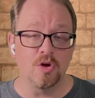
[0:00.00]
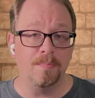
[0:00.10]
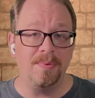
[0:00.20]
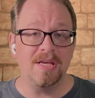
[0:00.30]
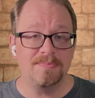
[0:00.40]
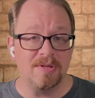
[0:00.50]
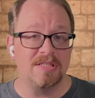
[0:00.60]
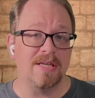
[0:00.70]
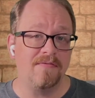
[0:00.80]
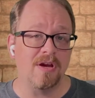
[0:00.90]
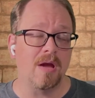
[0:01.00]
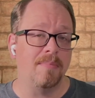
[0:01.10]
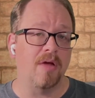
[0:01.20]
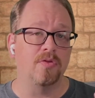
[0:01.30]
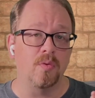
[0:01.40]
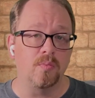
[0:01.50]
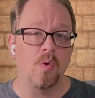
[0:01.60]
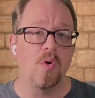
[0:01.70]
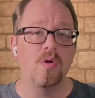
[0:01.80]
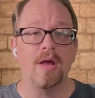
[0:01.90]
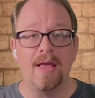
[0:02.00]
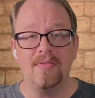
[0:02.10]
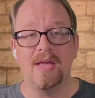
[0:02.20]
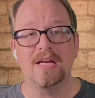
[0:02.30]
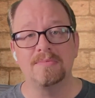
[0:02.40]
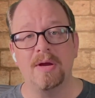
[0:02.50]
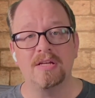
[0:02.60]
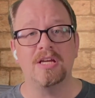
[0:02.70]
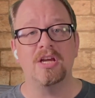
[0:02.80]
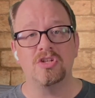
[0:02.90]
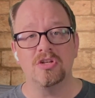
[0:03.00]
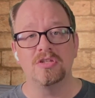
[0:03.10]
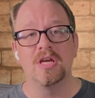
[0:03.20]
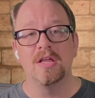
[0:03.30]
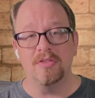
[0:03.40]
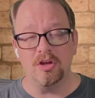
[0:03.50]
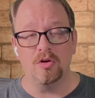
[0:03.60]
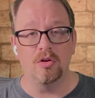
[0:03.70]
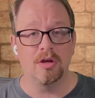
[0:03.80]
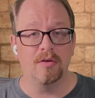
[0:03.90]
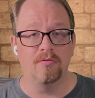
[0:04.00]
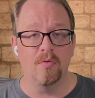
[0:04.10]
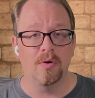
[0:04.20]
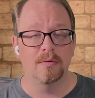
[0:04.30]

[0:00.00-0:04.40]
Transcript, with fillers: be specific about the role and the expectations that you're looking for.